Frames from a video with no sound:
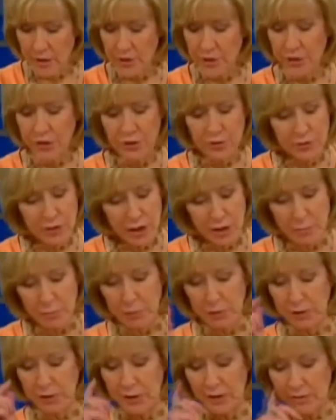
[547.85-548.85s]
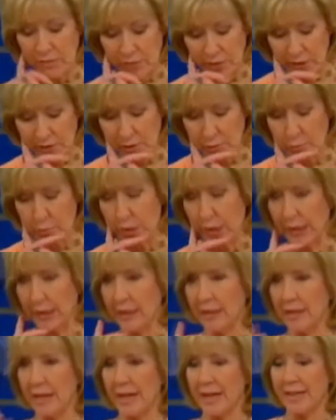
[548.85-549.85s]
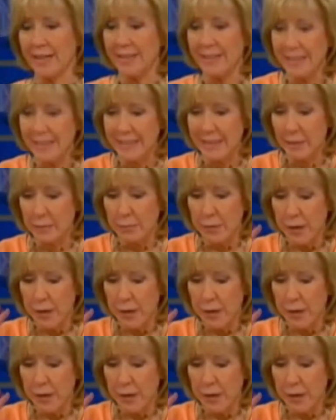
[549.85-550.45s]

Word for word: Do you not believe, Dr. Breggin, that